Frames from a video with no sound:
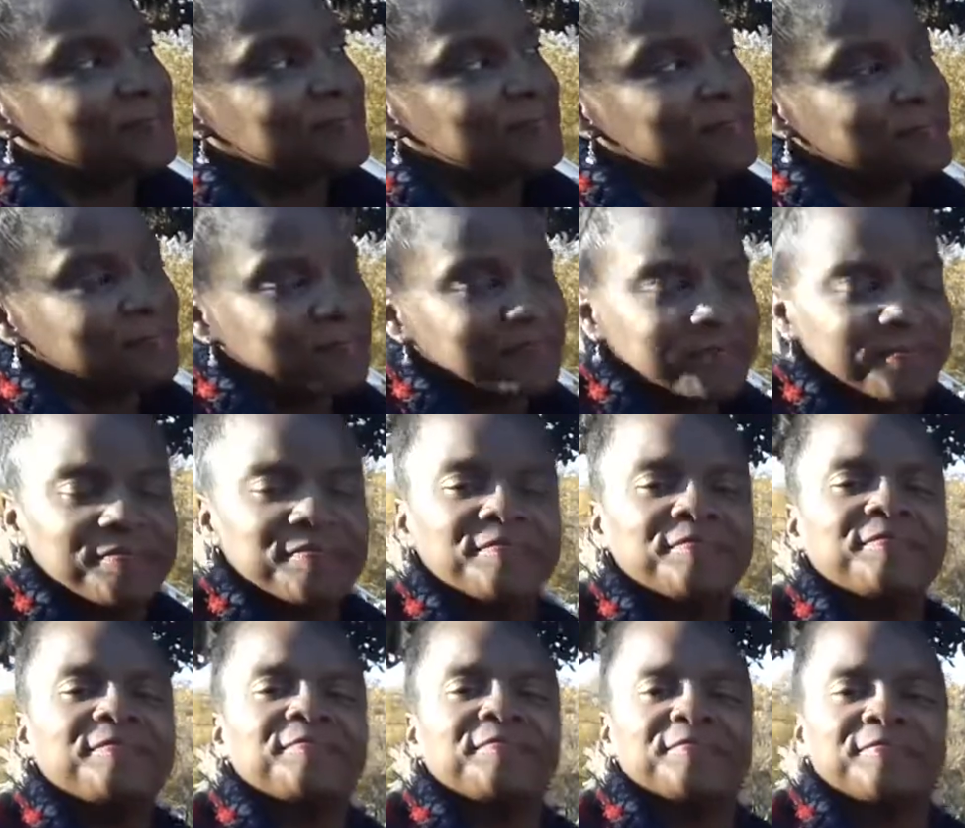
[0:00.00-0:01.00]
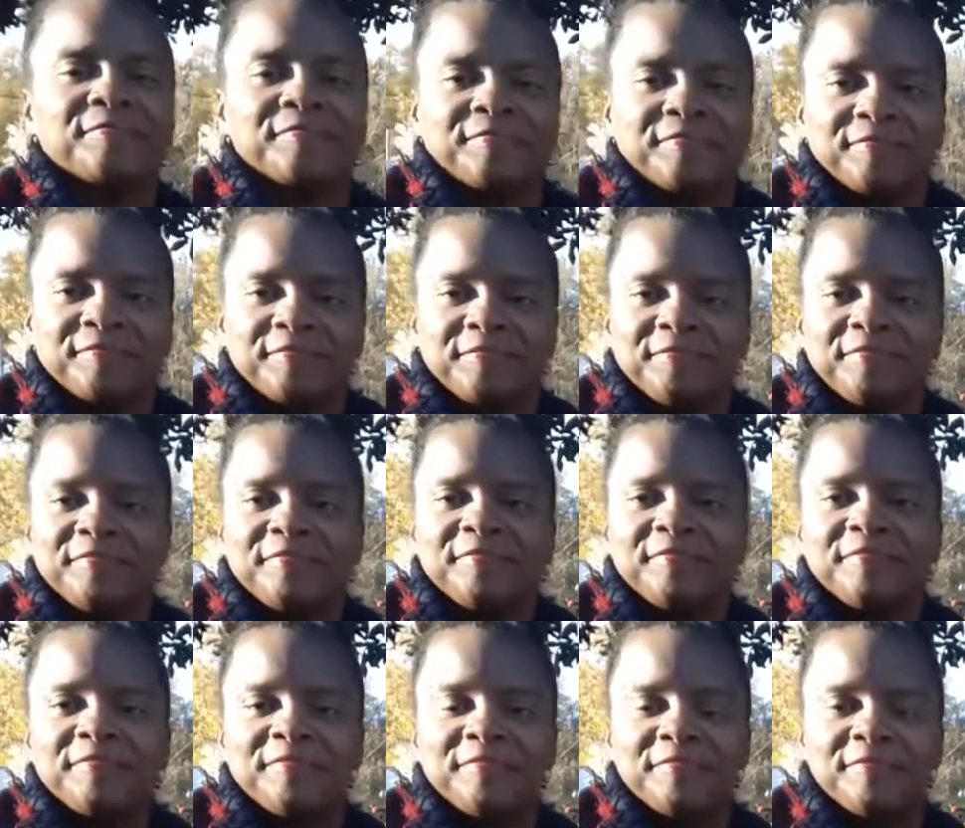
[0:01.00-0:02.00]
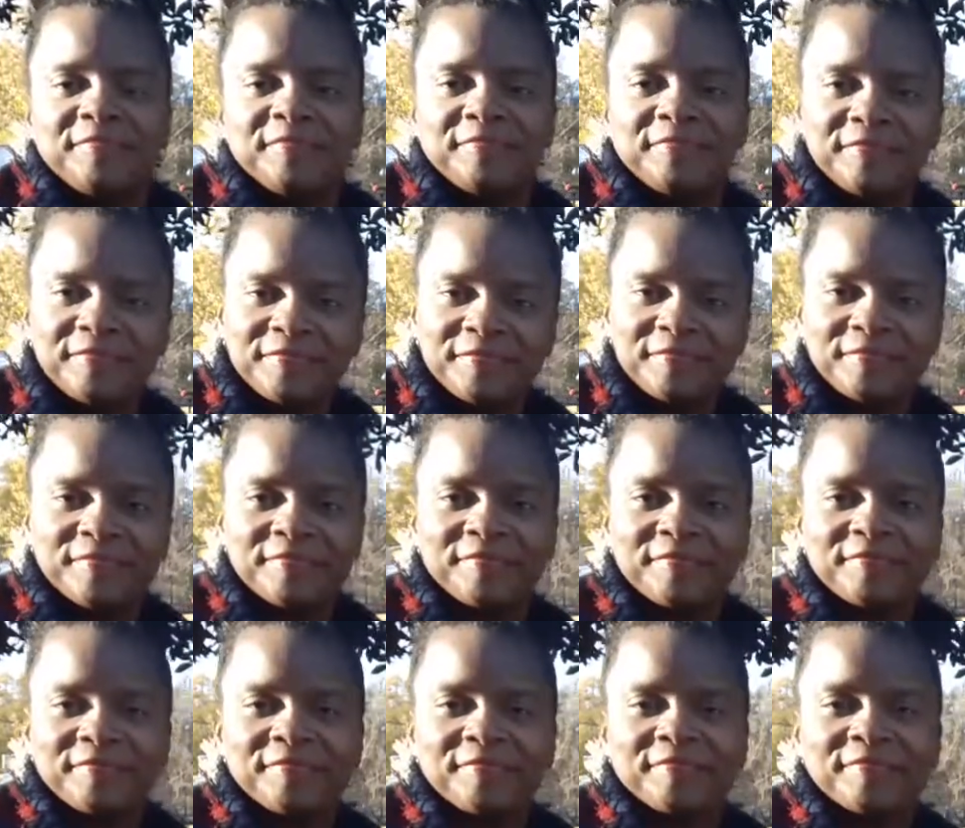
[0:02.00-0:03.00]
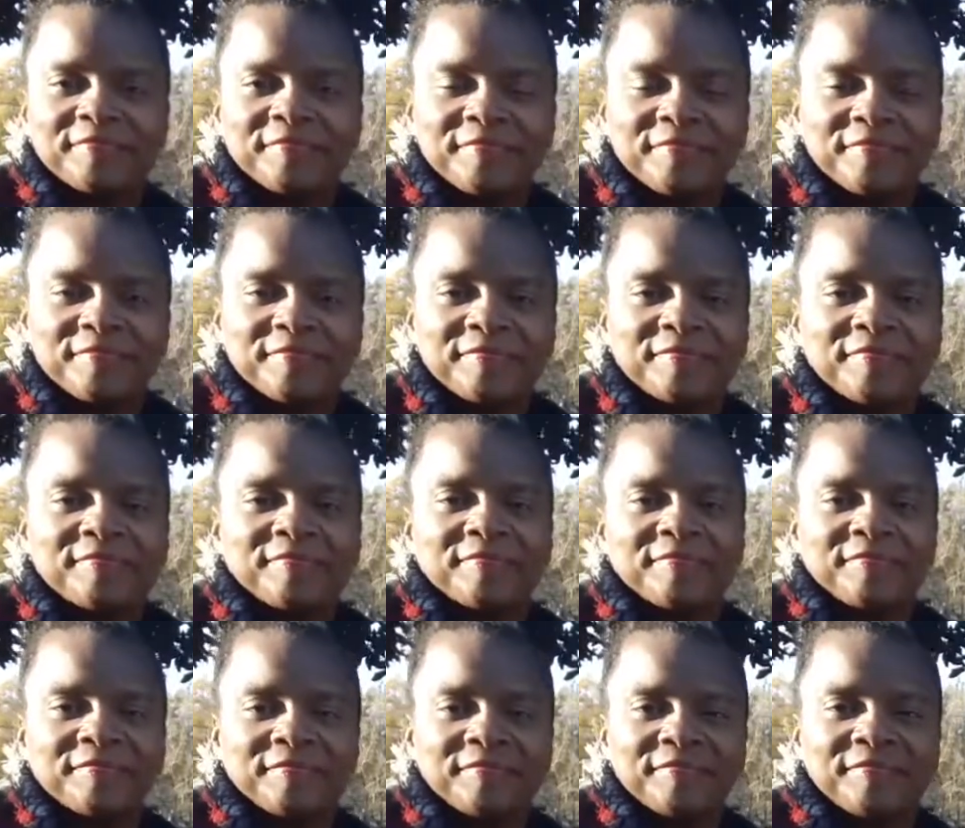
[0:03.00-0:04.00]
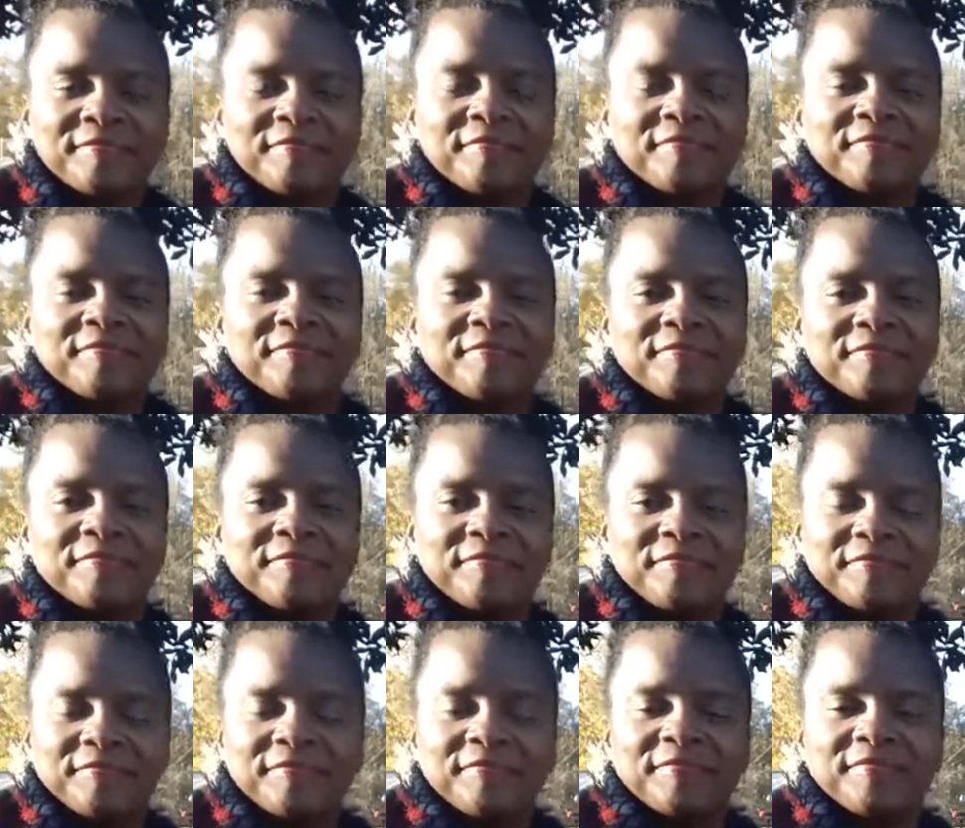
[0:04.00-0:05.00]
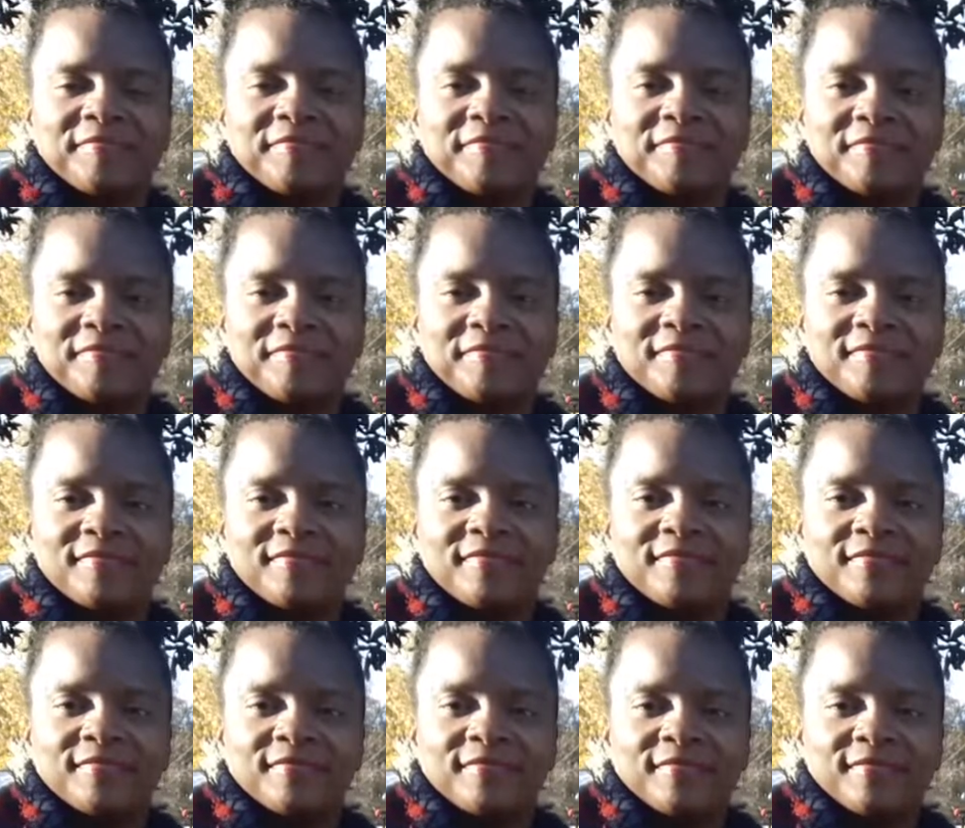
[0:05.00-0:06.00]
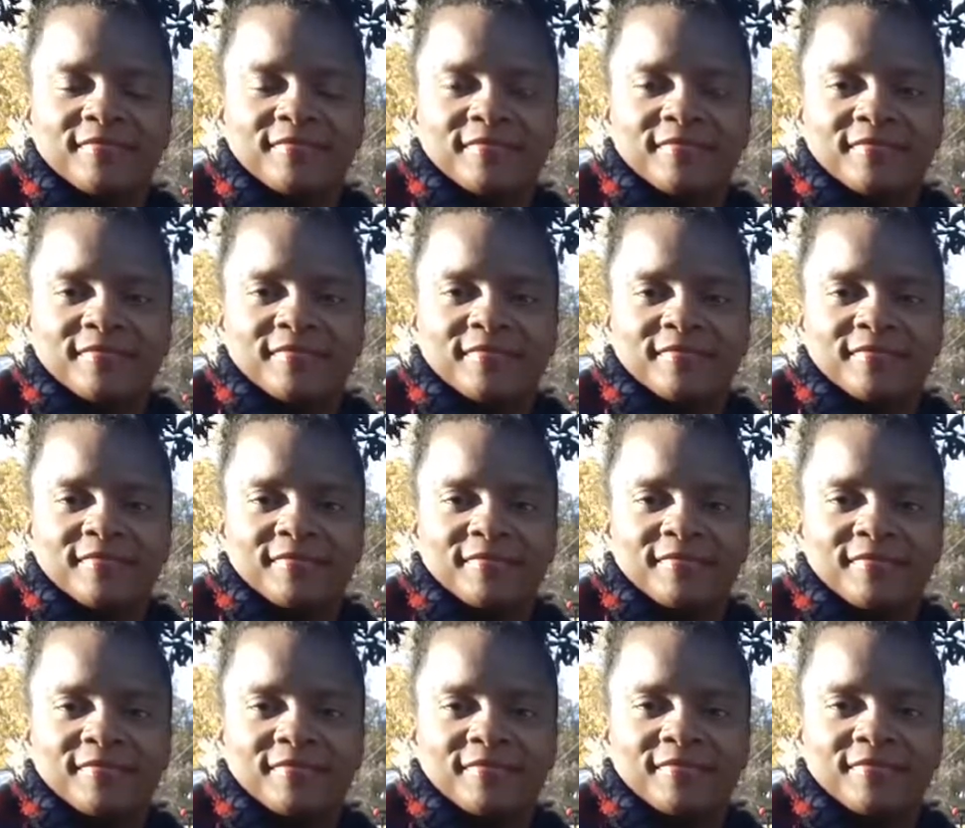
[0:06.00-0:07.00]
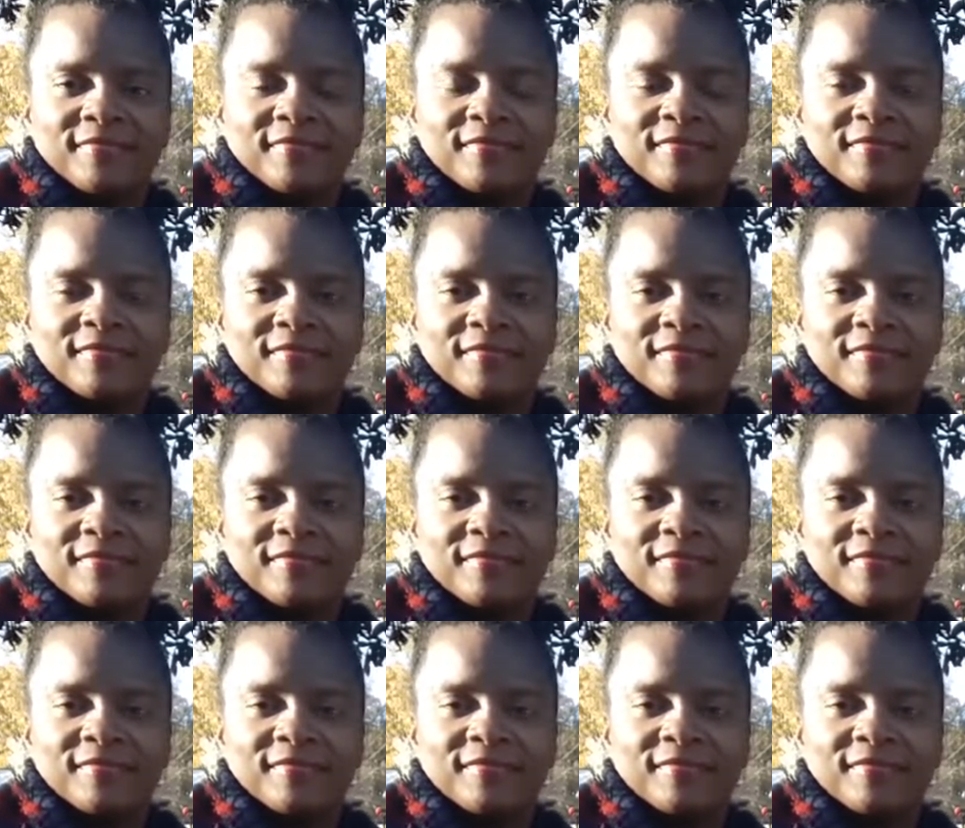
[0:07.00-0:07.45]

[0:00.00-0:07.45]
No words are spoken by the person on screen.